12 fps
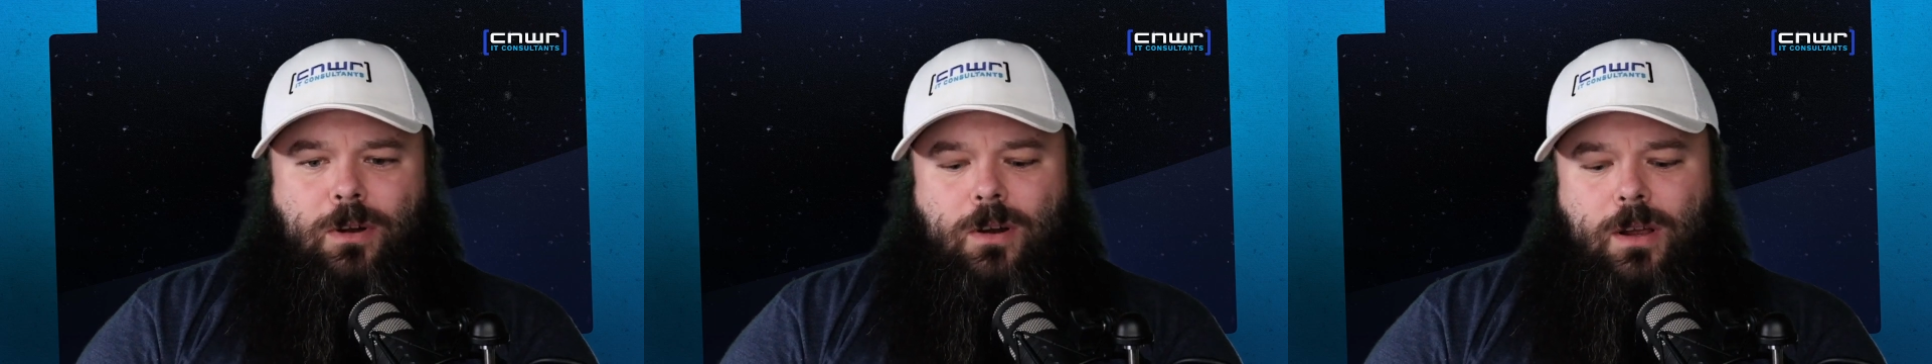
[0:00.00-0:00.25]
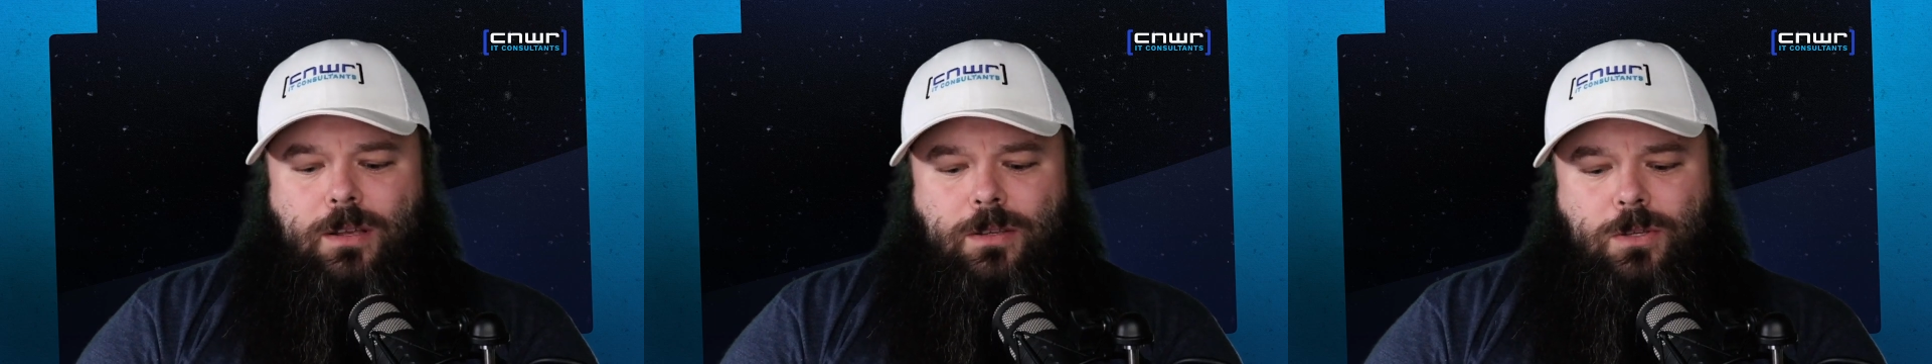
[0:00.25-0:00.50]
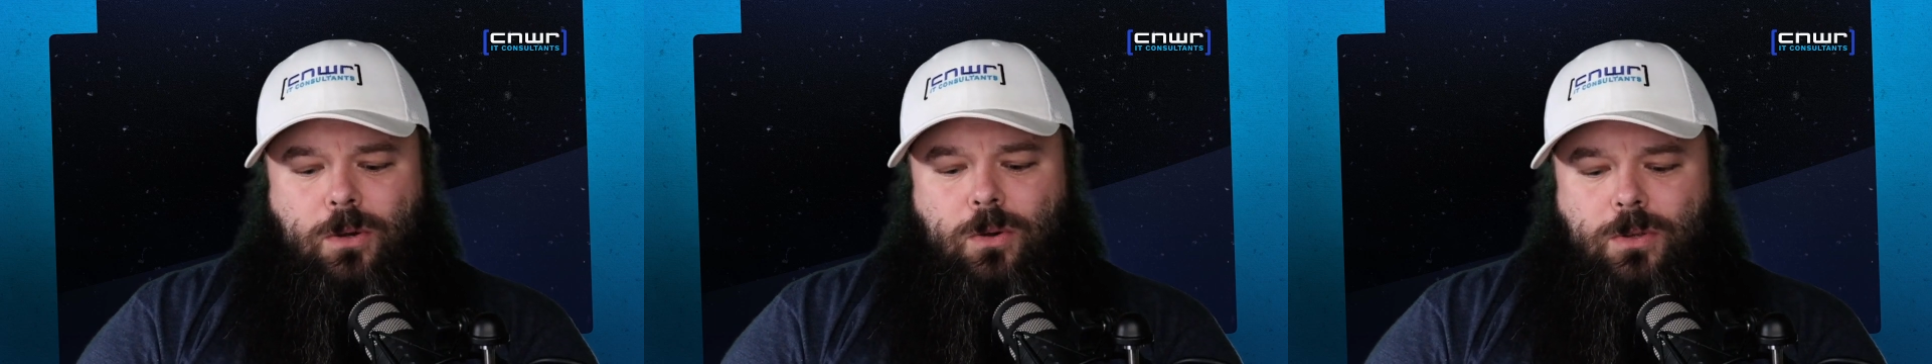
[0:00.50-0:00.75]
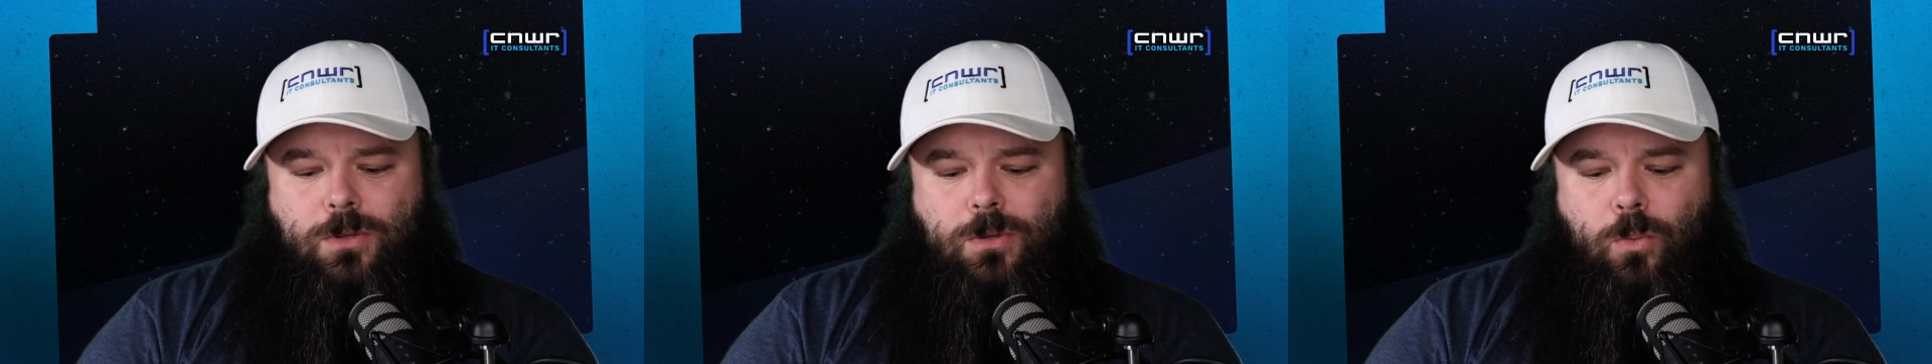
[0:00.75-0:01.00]
Right. So
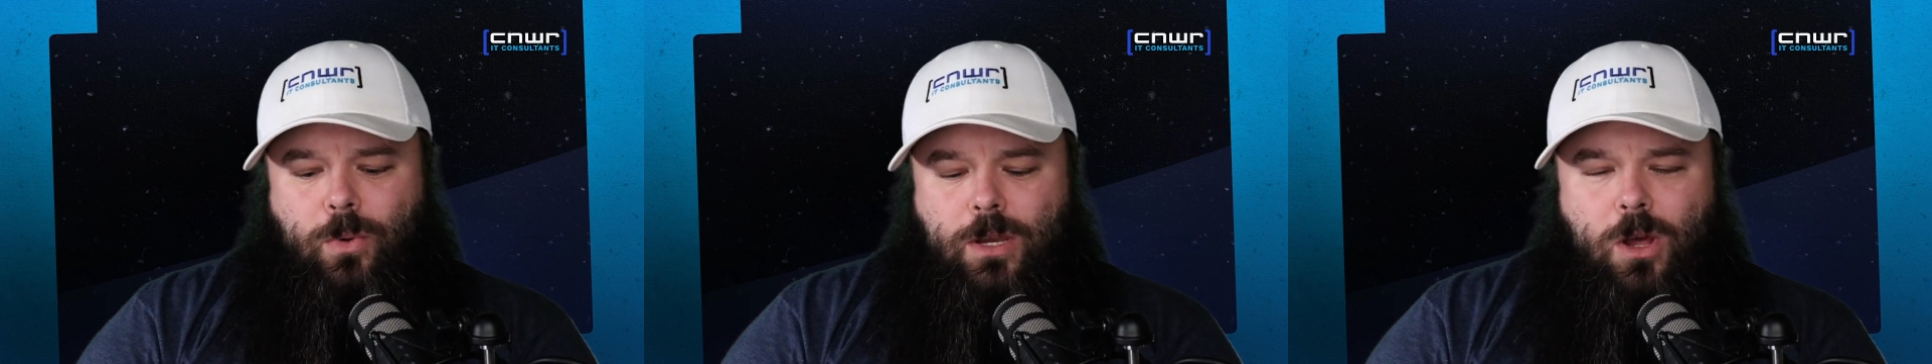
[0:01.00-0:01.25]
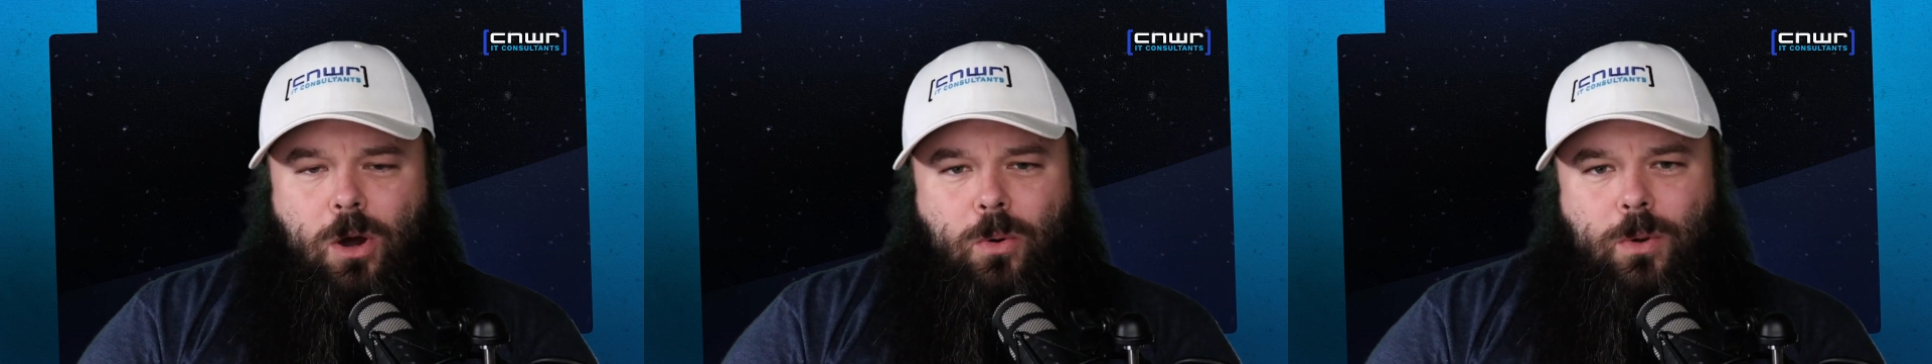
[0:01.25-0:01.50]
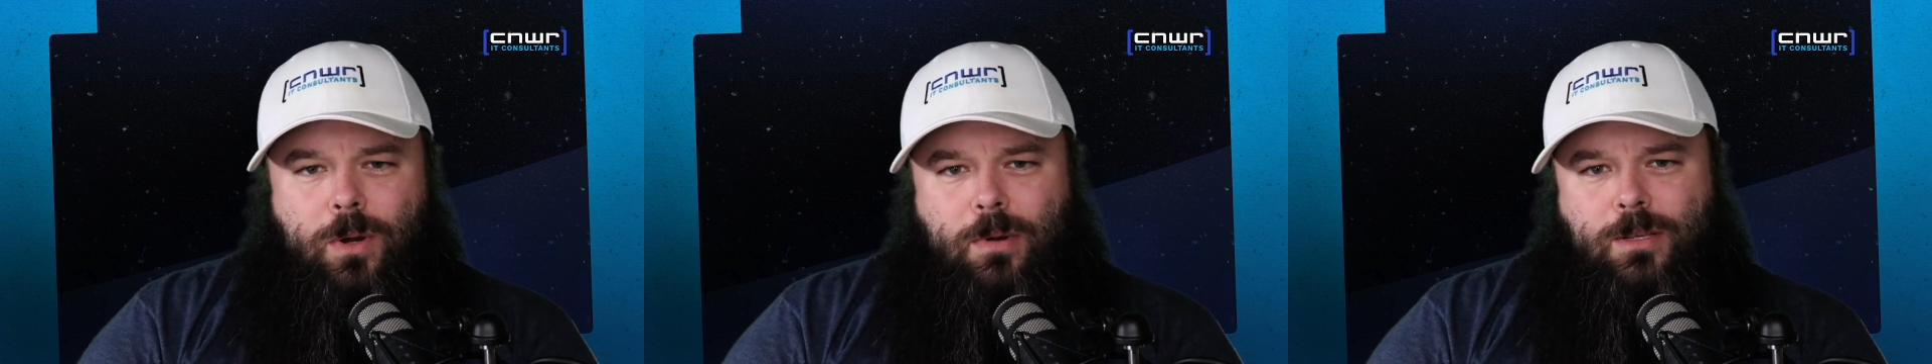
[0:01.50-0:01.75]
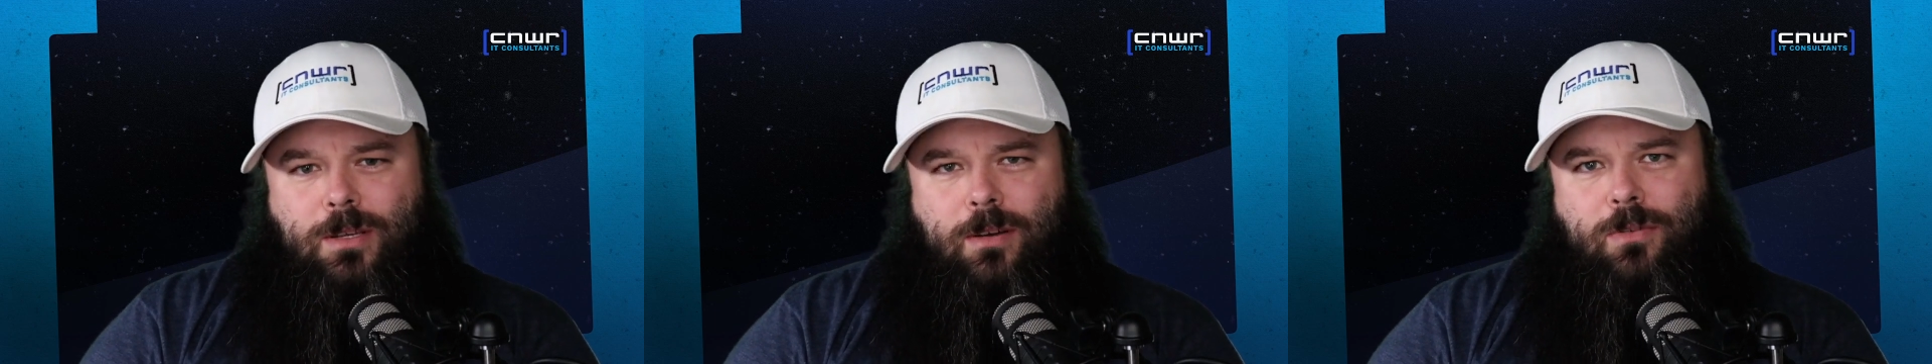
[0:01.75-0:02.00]
we note in my
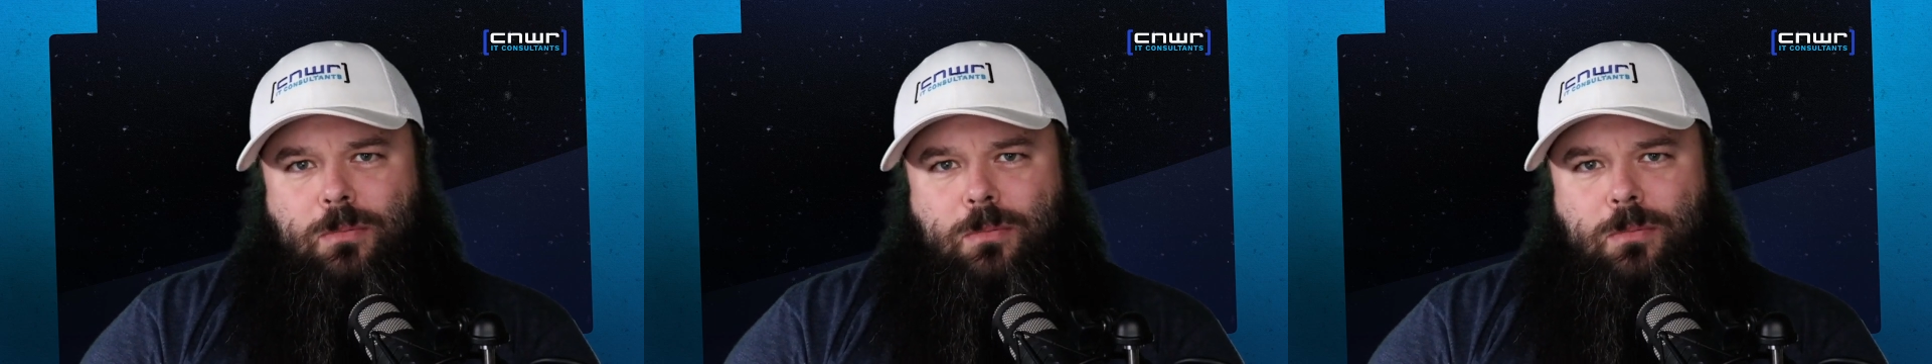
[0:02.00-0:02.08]
software